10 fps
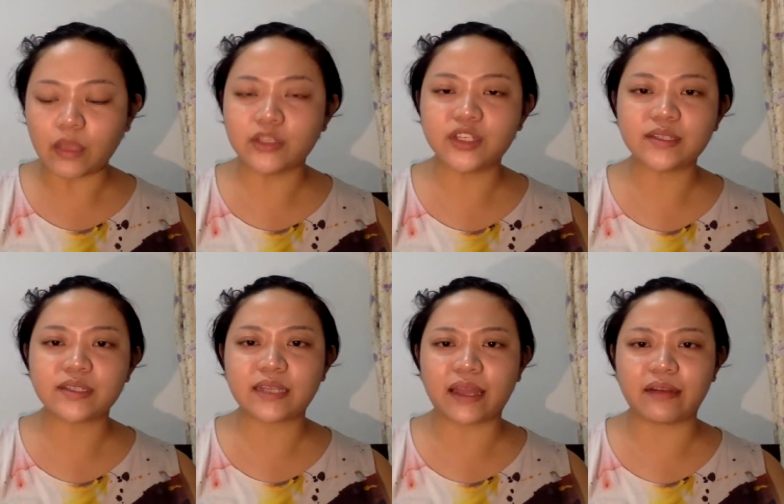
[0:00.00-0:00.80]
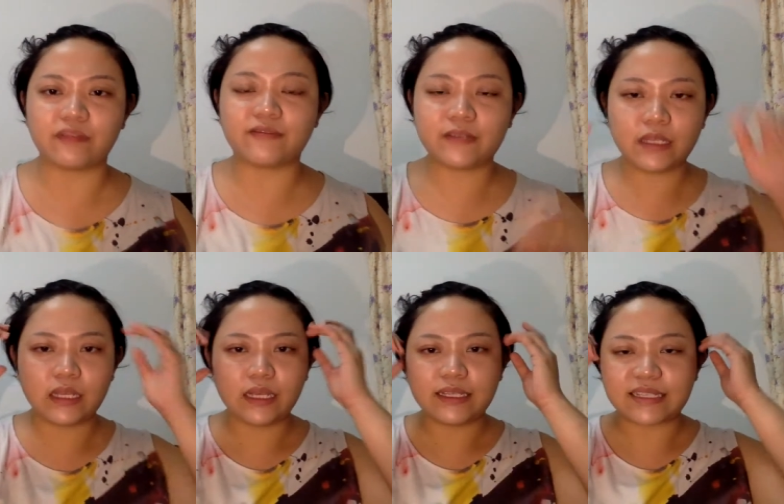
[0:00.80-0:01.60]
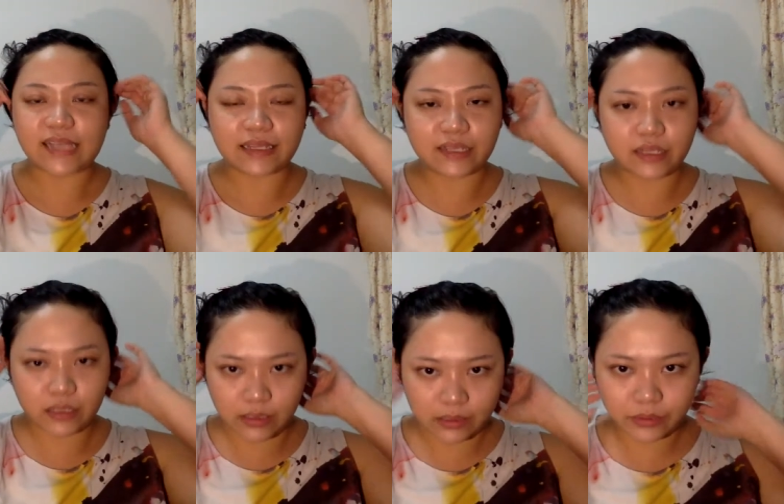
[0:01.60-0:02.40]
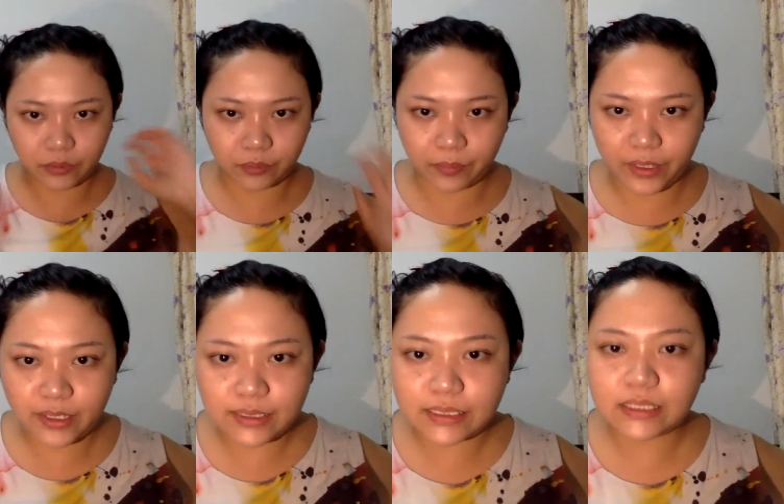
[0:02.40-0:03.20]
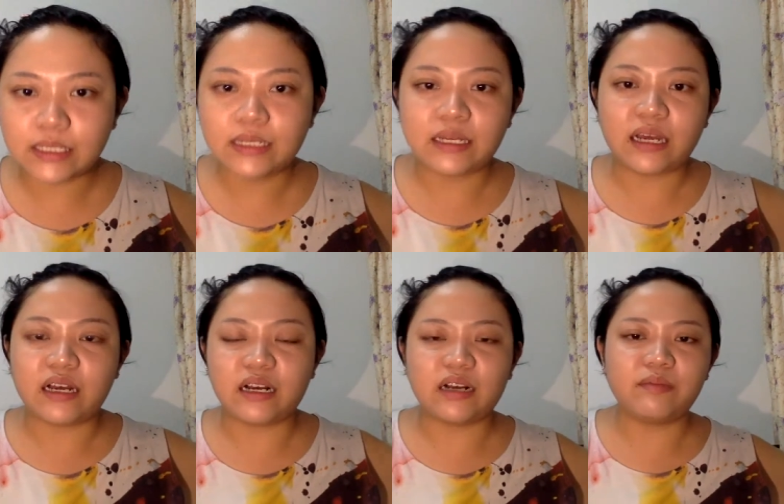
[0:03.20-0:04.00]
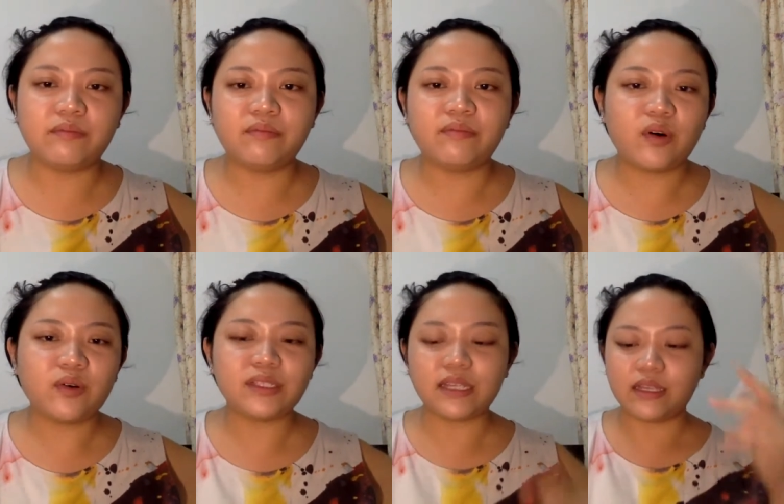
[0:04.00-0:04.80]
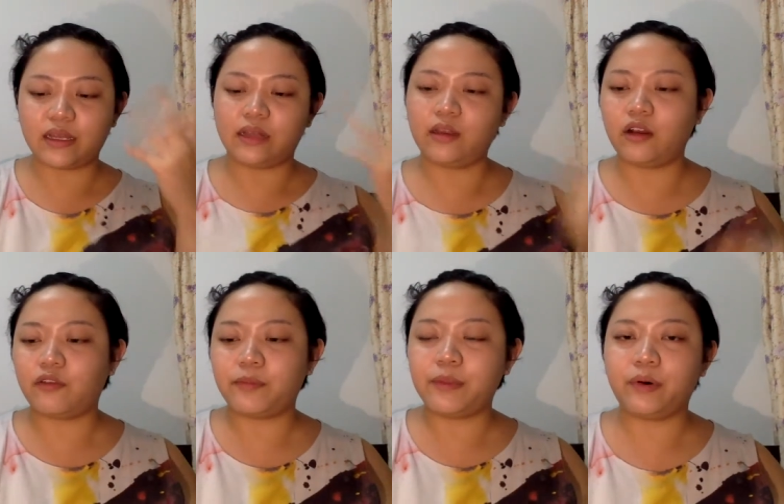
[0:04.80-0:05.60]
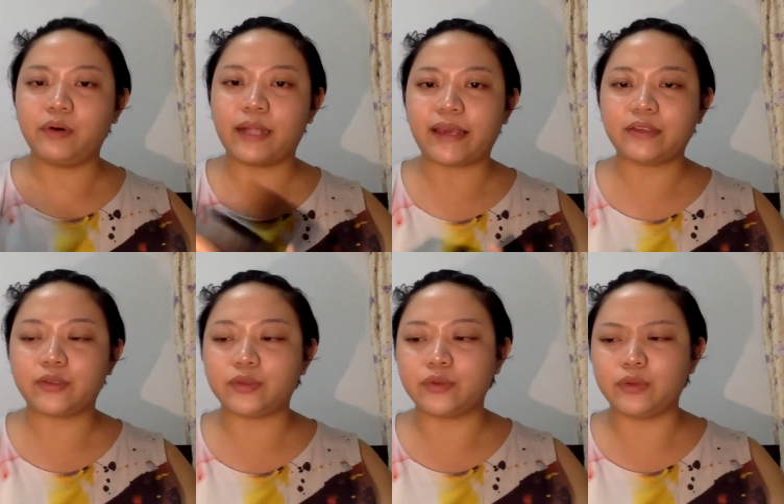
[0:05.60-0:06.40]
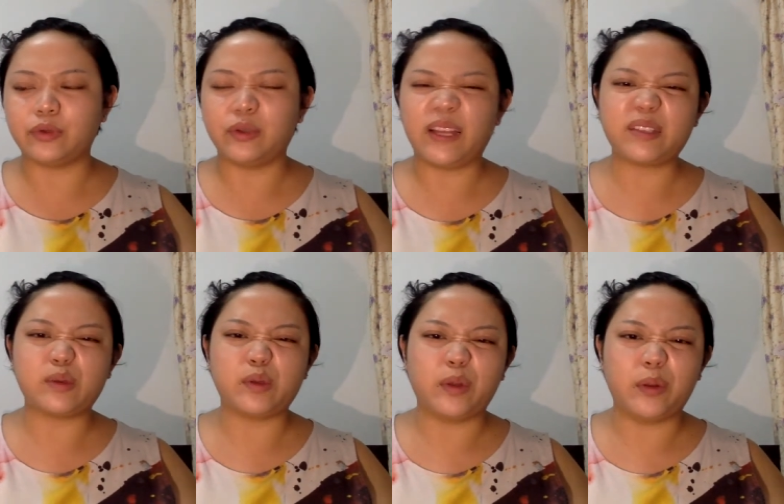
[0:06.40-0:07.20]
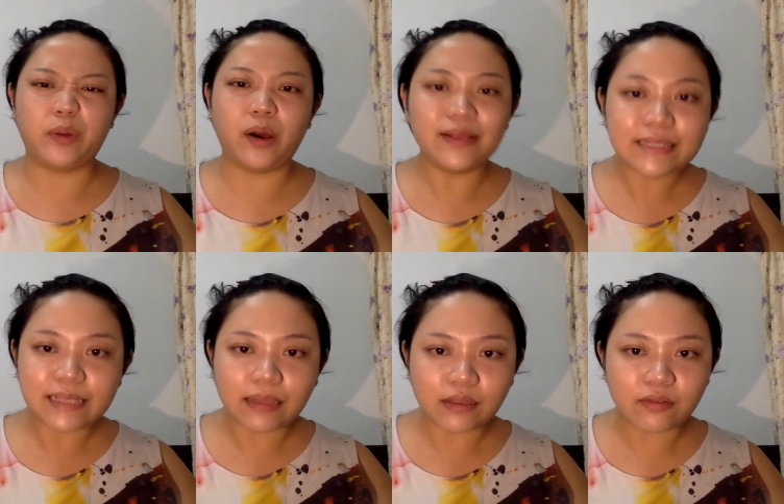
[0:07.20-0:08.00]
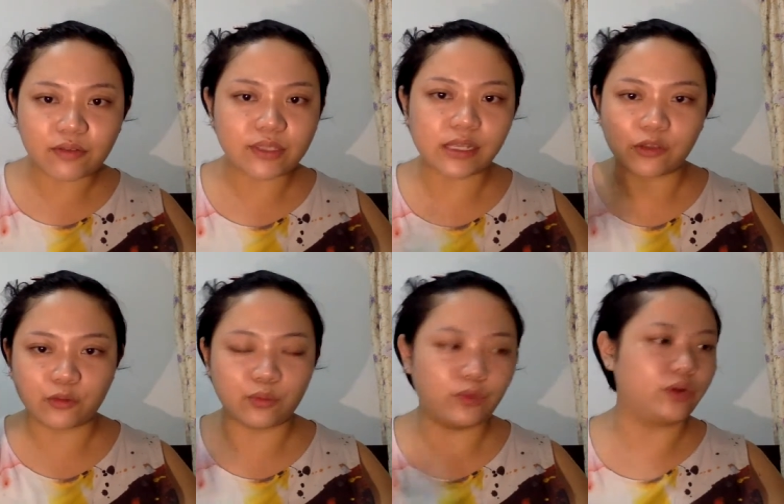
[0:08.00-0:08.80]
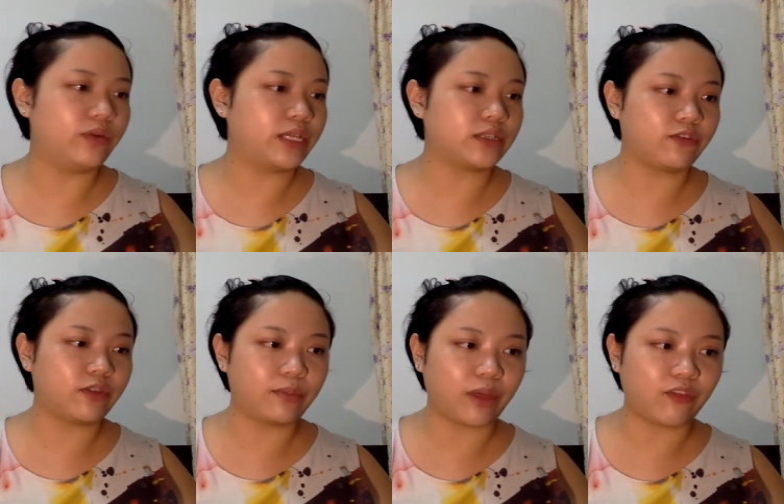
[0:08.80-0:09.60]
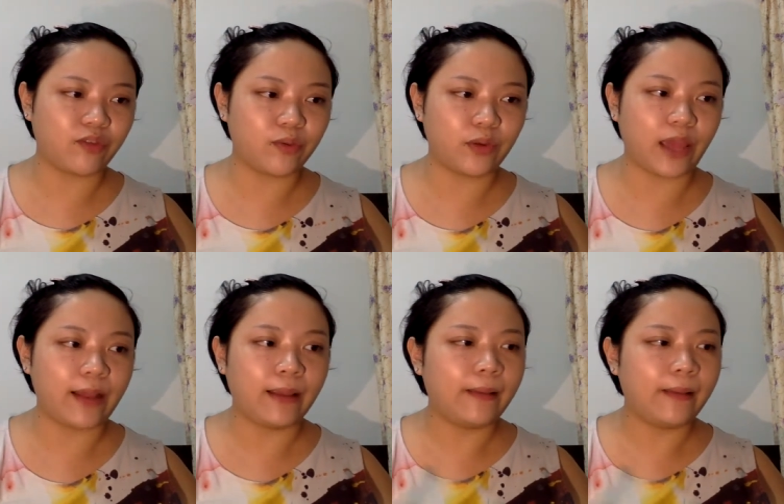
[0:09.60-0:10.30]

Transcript: just kind of set it a little bit. Mostly a lot of people like to not set it first and do the rest of it, but I feel that